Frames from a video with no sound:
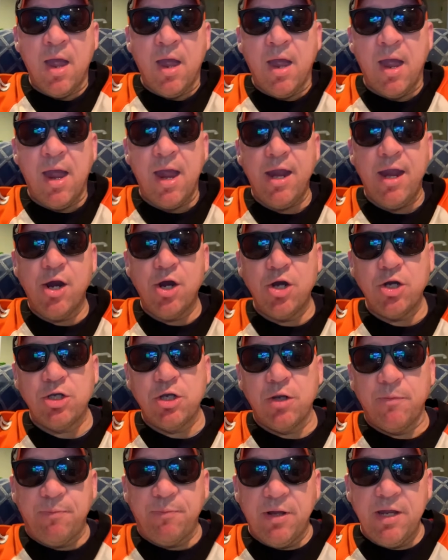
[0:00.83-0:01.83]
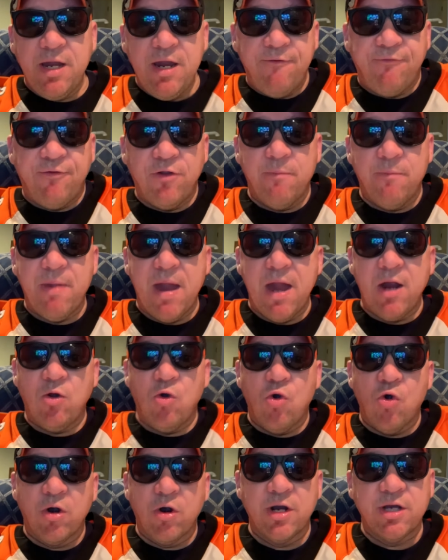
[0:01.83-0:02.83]
Hey, here's a plea for the
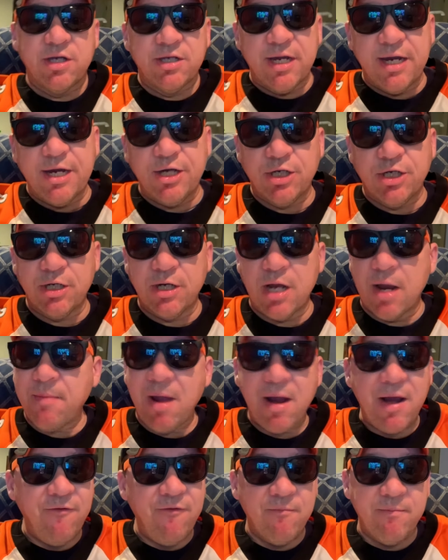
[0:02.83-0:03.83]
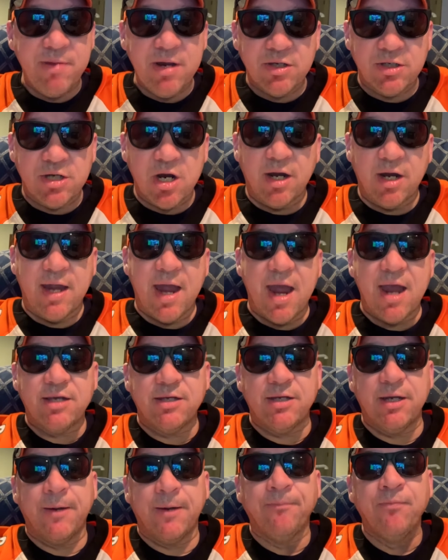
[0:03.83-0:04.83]
Bengal organization. I'm not even being
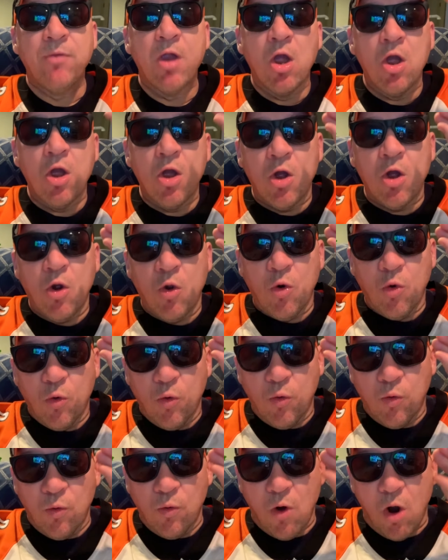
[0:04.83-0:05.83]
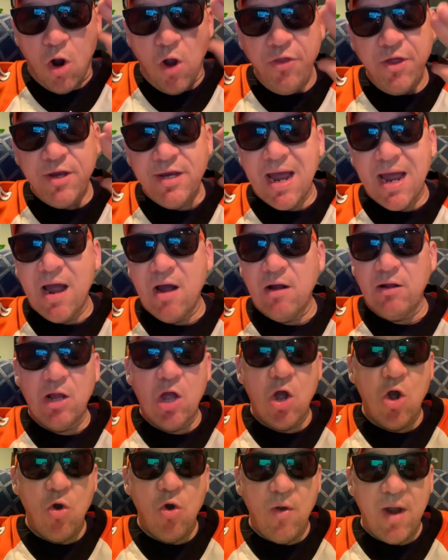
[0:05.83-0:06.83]
sarcastic. On the down
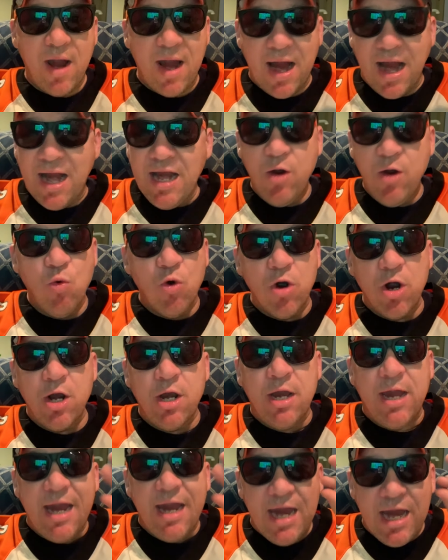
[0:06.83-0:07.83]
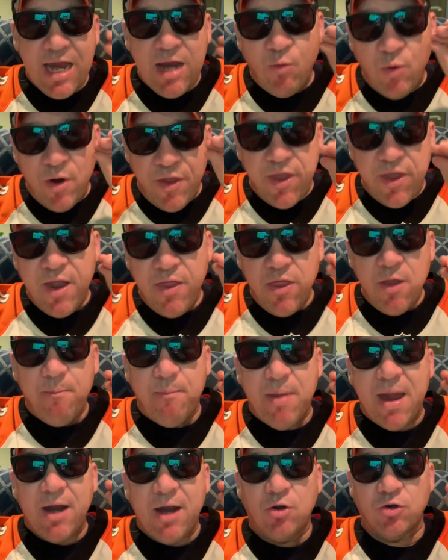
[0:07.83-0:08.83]
low, anyone within the
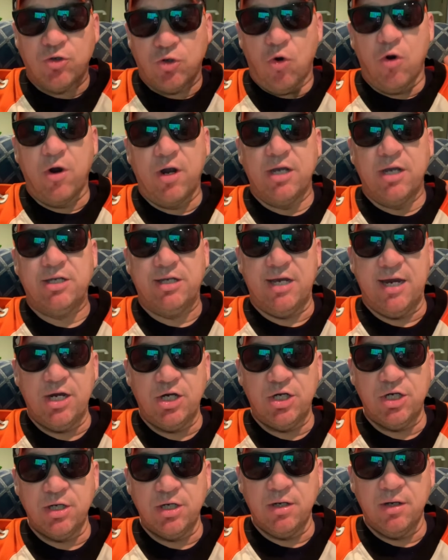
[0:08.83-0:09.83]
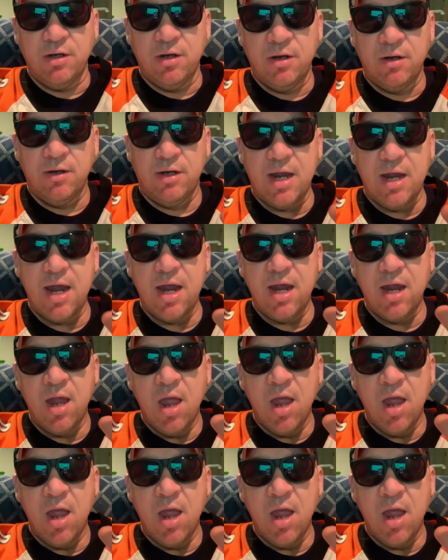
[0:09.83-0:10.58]
Bengals organization, okay,